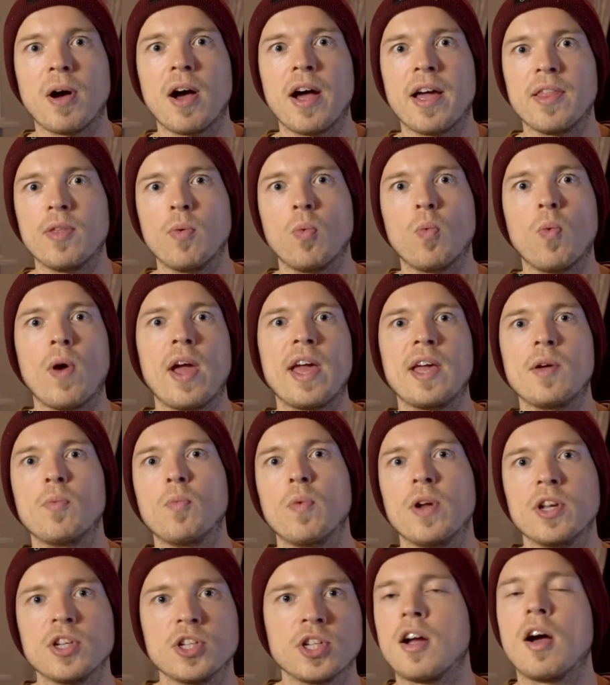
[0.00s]
by the way
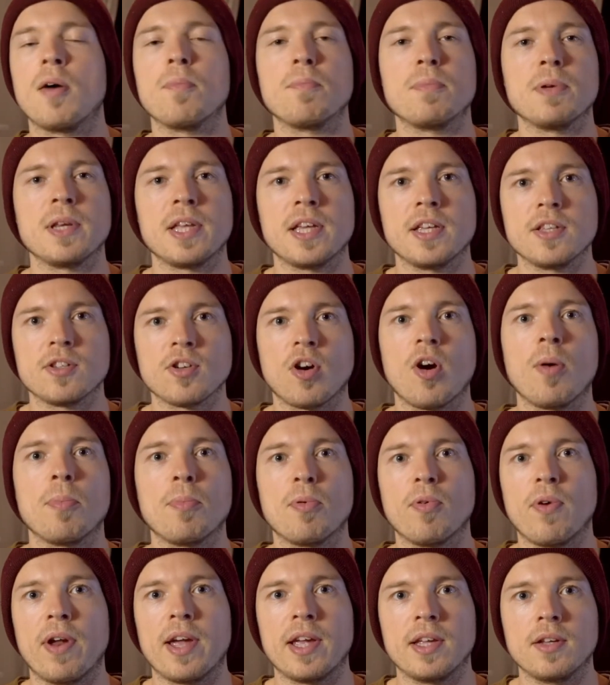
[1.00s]
in which companies
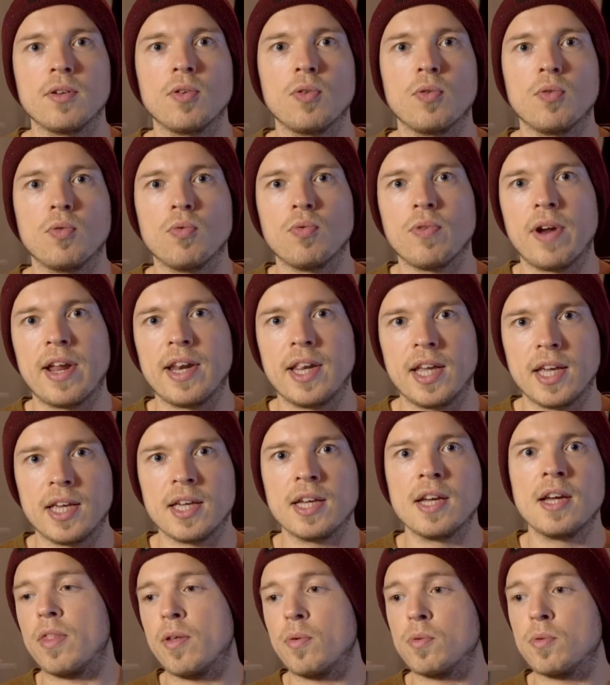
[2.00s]
operate already.